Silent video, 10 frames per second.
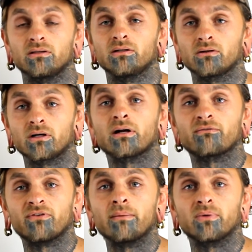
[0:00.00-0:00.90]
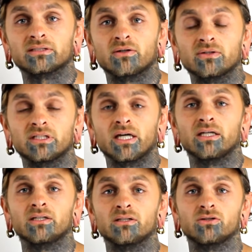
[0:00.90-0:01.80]
you know, around five months, I would
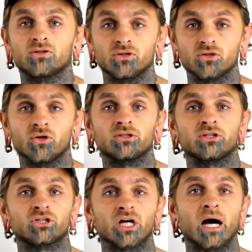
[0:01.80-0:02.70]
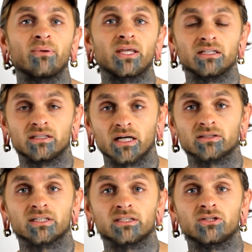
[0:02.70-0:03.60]
say, you can go into your shop and they can
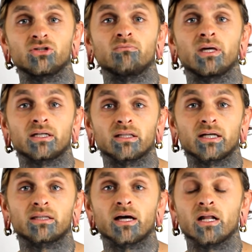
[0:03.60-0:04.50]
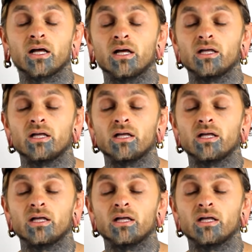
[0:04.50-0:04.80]
downsize it to you and make it like that.